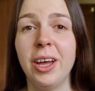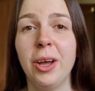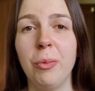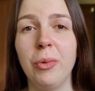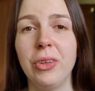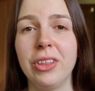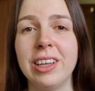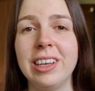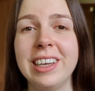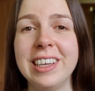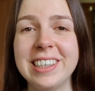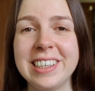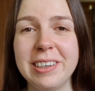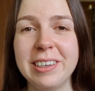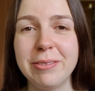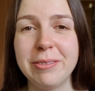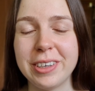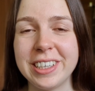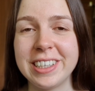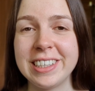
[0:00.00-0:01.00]
With a little
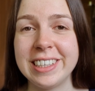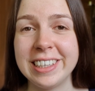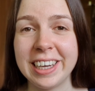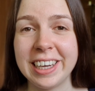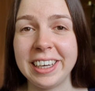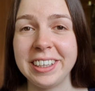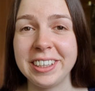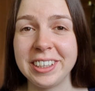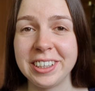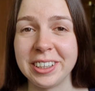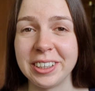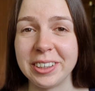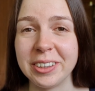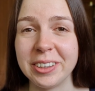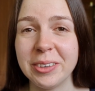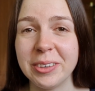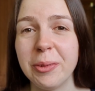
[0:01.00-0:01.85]
investigation,